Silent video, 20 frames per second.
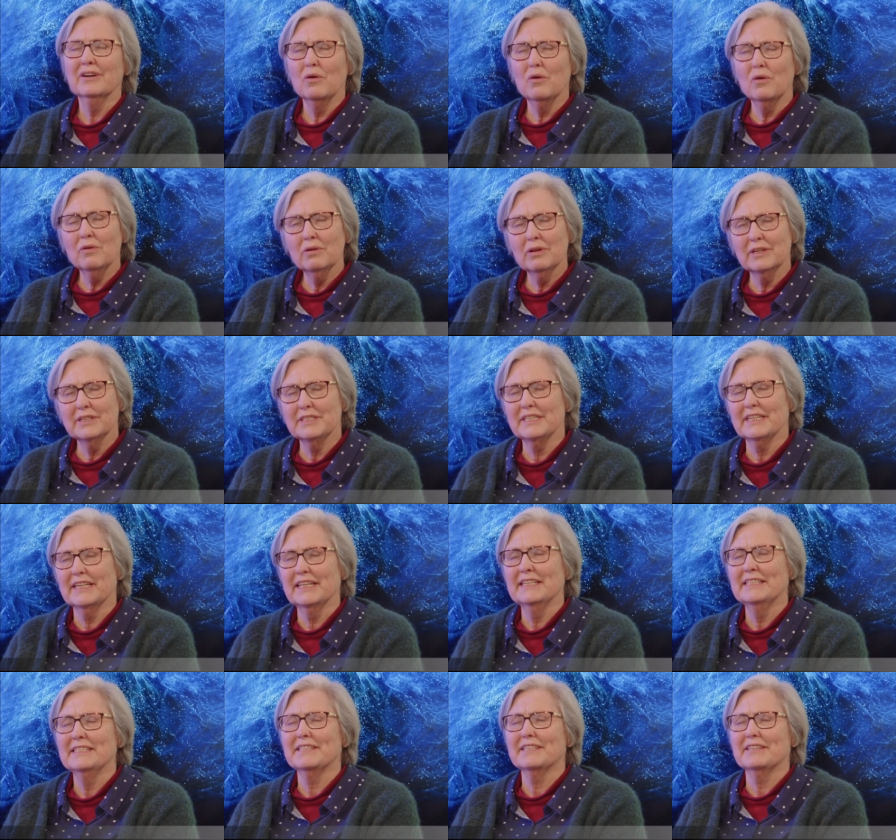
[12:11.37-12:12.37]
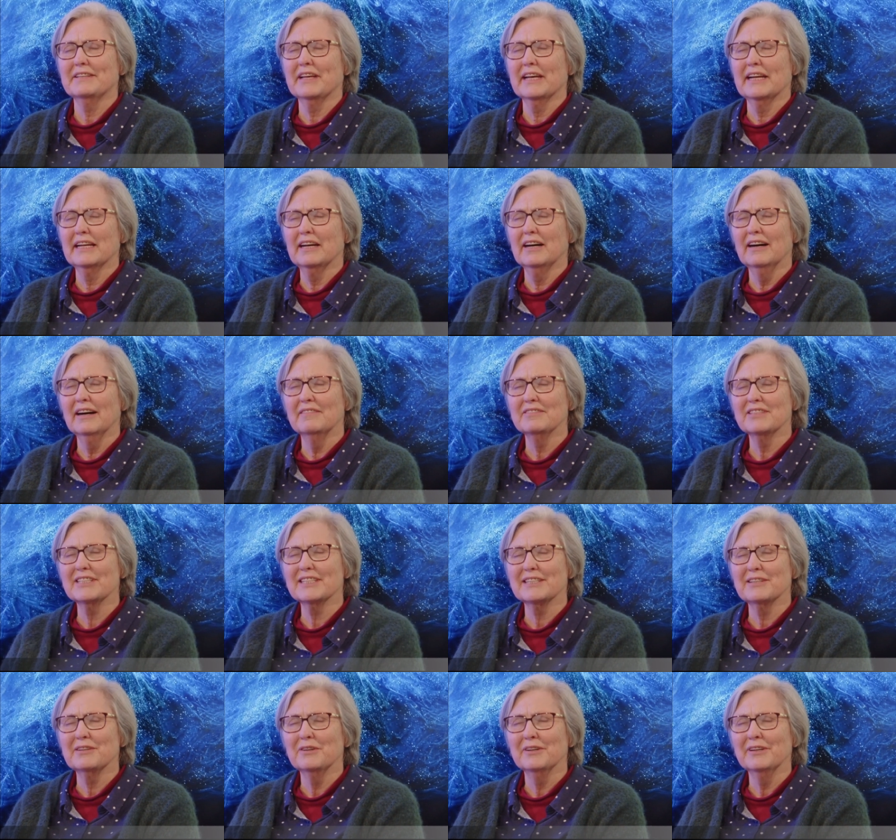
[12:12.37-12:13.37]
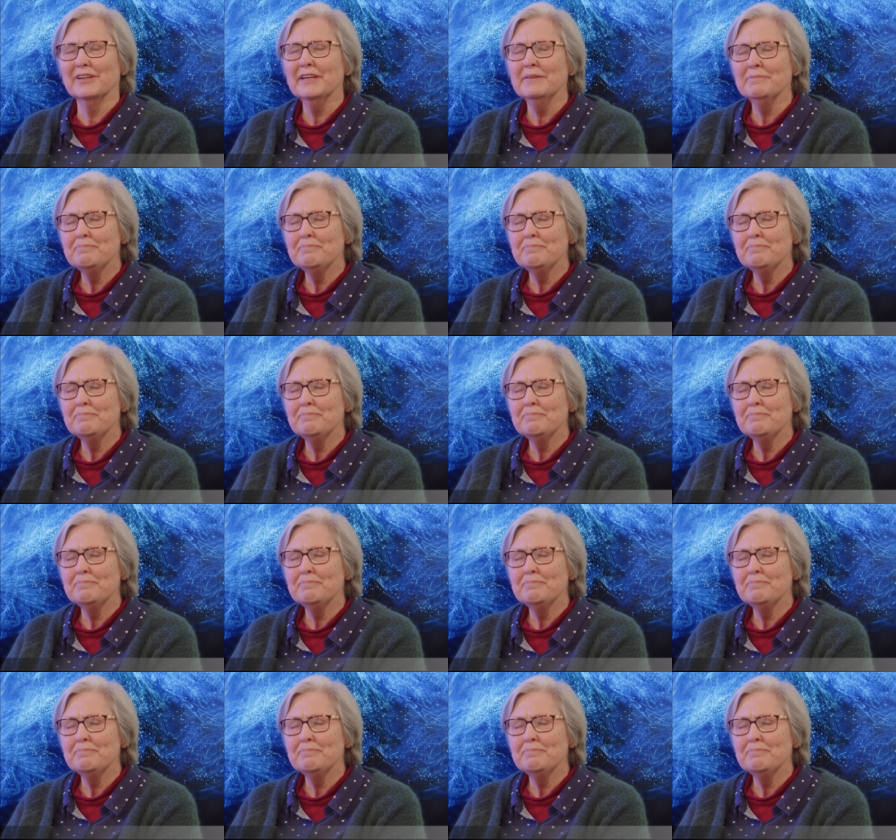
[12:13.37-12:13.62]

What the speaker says: all the days of their lives, Lord,